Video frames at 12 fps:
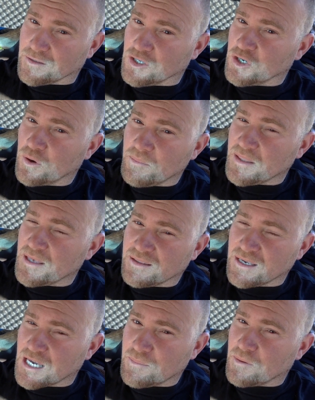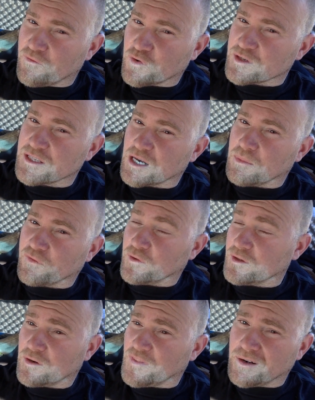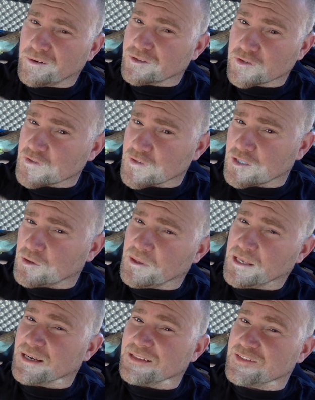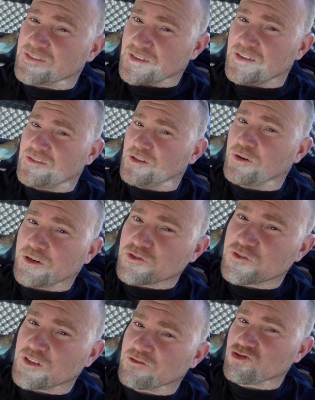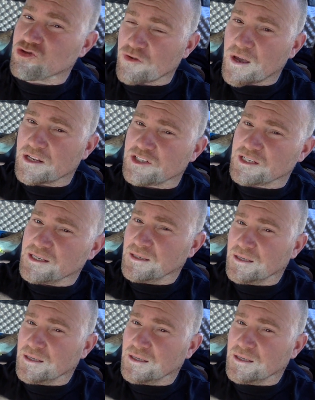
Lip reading: You know, I mean, they come up for a soundbite for there. They don't understand the behind the scenes. They don't understand the strategy.